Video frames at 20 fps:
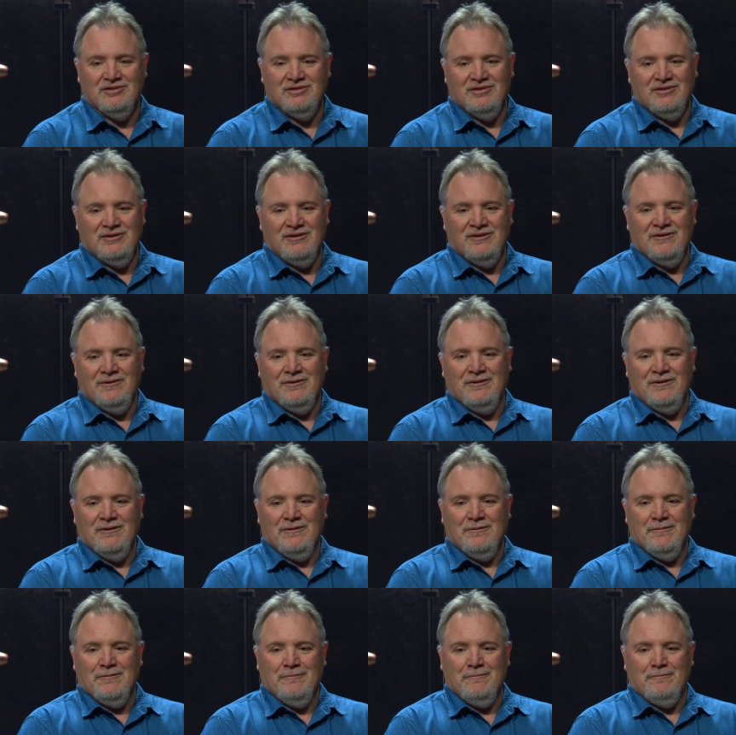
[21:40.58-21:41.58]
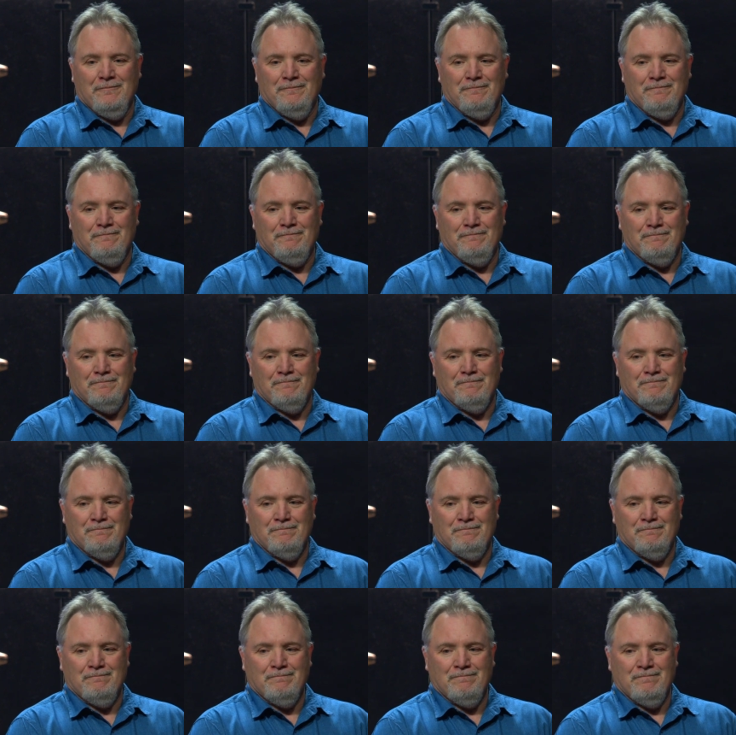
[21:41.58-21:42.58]

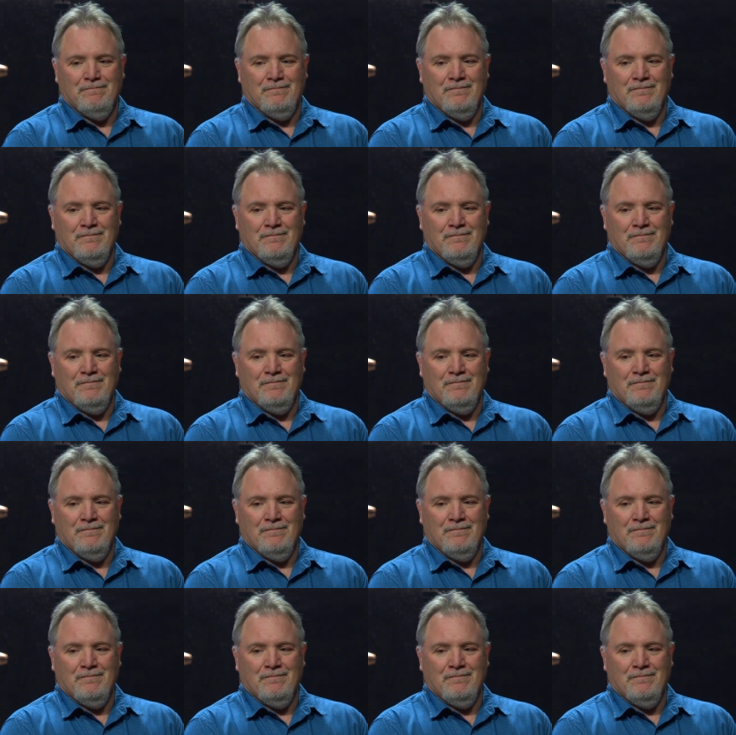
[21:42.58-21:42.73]
No one is speaking in this clip.